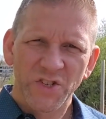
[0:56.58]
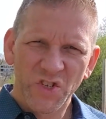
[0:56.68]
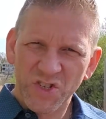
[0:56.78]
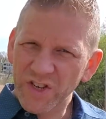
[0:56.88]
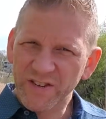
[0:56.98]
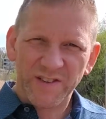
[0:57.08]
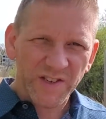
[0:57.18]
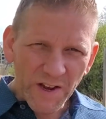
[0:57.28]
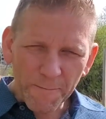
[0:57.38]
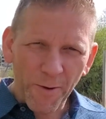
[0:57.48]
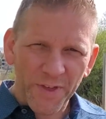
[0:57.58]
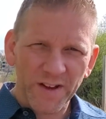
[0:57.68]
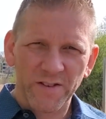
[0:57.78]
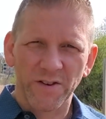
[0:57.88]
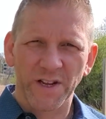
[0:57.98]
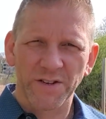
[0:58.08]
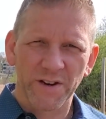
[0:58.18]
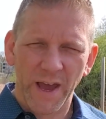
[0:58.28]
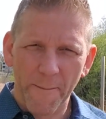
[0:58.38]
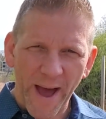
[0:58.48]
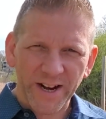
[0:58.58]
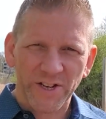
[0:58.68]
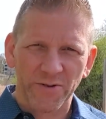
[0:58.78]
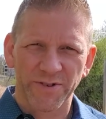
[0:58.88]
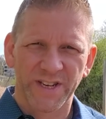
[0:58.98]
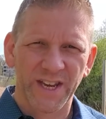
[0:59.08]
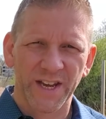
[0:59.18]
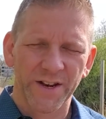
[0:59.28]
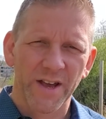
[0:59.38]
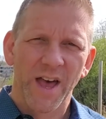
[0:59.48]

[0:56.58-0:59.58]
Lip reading: just simple things you can do to get back to your routine.